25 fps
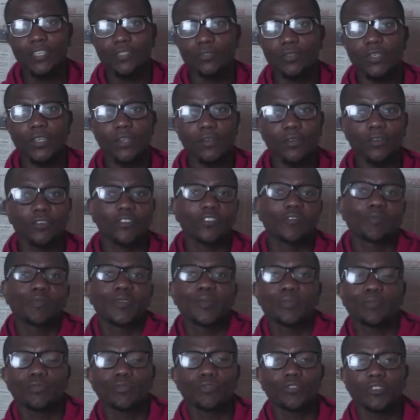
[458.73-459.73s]
So a lot of
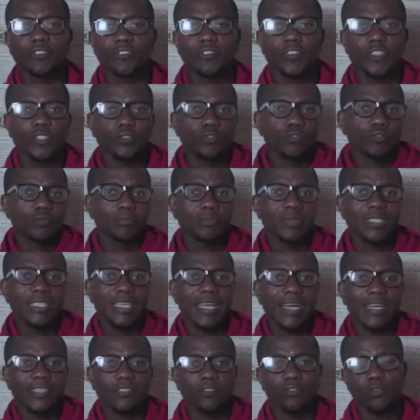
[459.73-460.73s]
people refer to
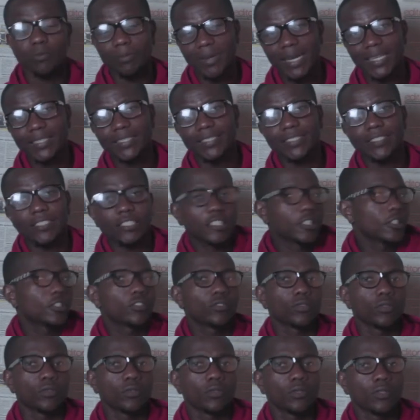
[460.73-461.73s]
me as Nomadic
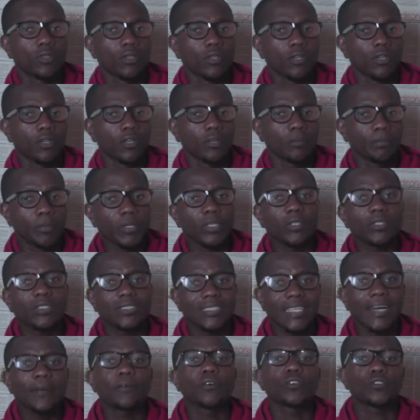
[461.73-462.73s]
Negro
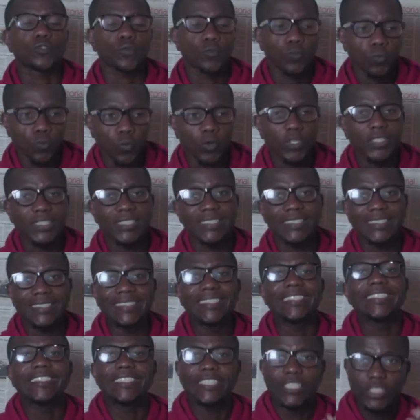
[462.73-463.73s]
because that was what
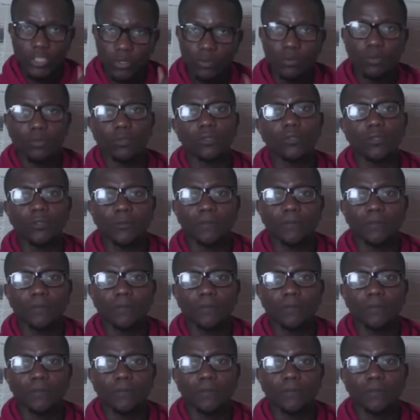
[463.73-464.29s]
they knew,